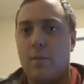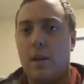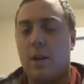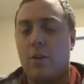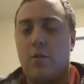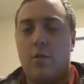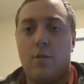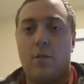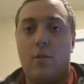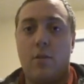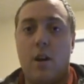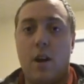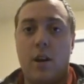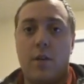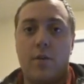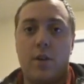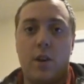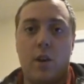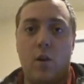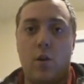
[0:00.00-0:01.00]
make sure they're not
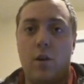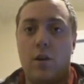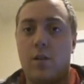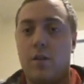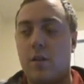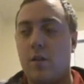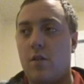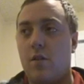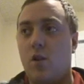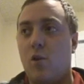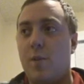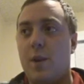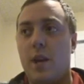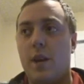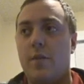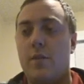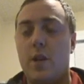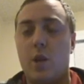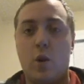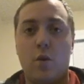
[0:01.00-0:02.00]
even noticed because nobody
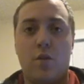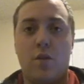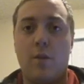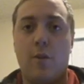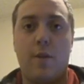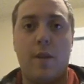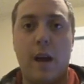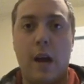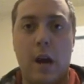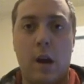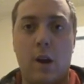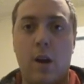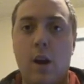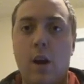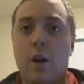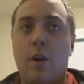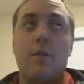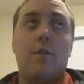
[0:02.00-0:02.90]
even knows they're there.